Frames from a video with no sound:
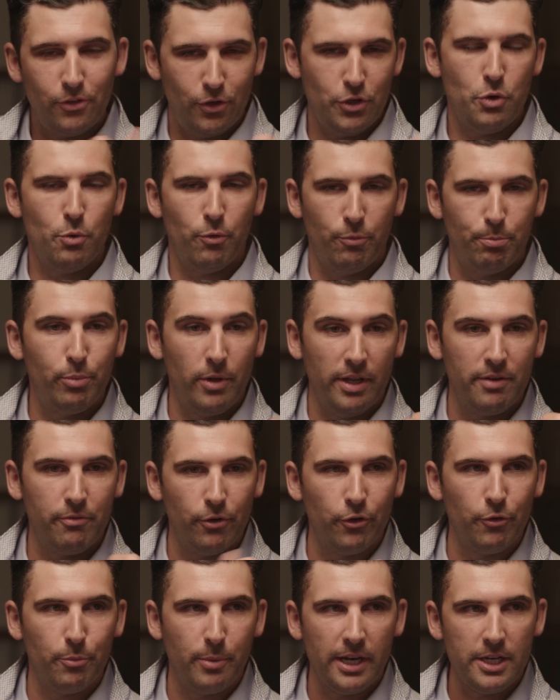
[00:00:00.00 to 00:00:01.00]
So you played
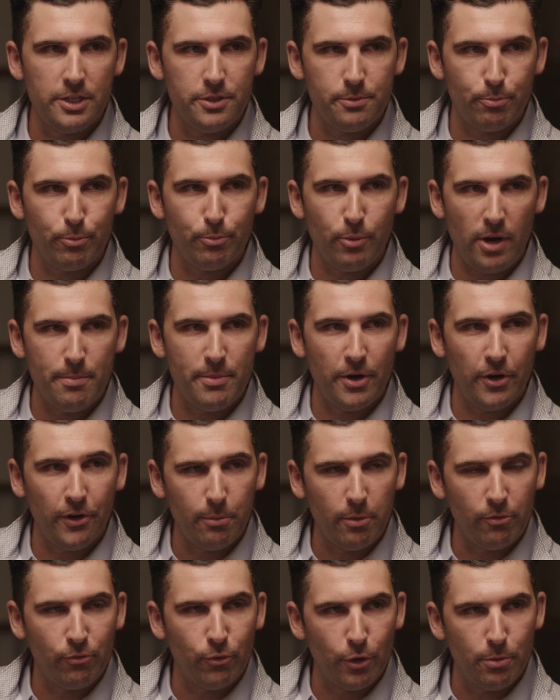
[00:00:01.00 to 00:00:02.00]
first base primarily
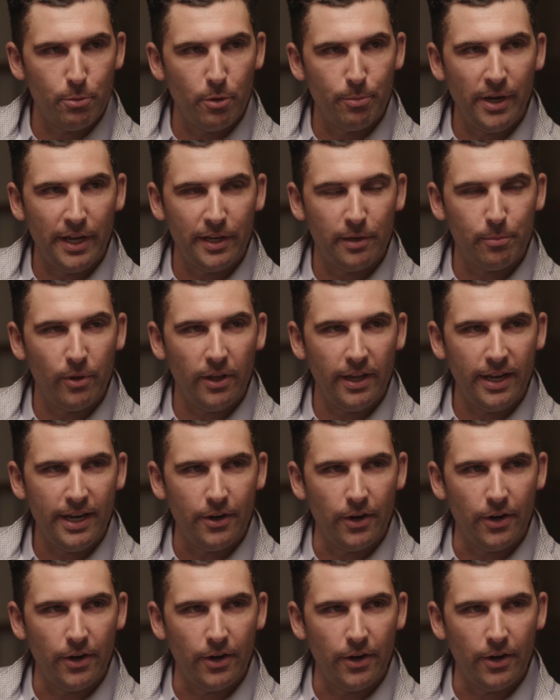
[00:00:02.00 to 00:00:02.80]
before you moved behind the plate?